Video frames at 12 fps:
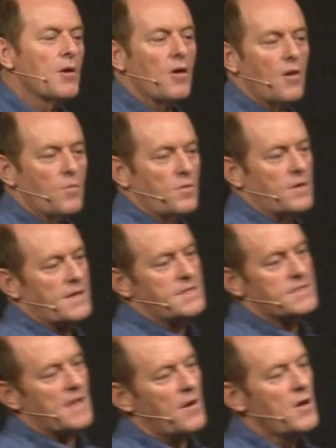but I would. And
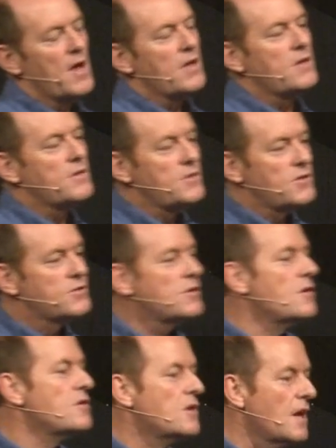so you
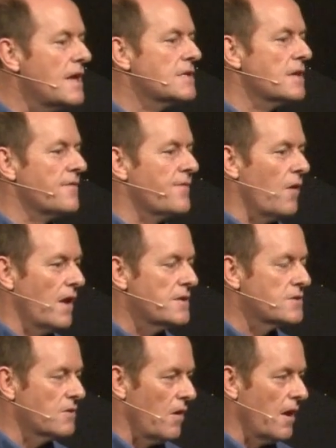do need to find
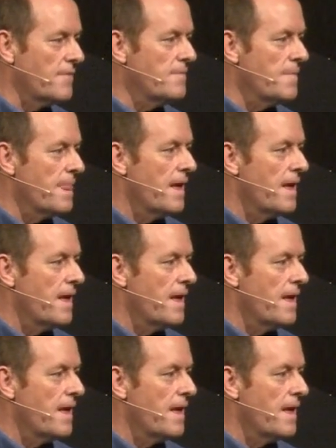time